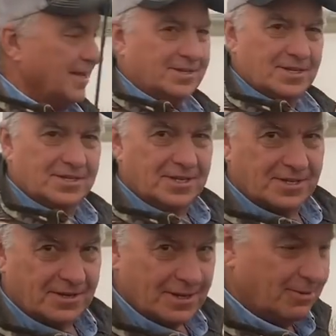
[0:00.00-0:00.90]
he says
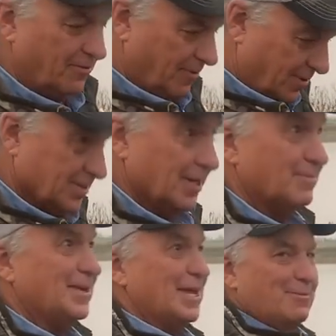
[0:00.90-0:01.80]
he's going to give me first
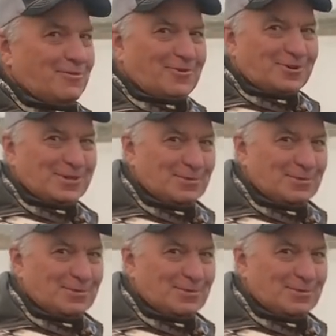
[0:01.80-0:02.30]
up. He gave me first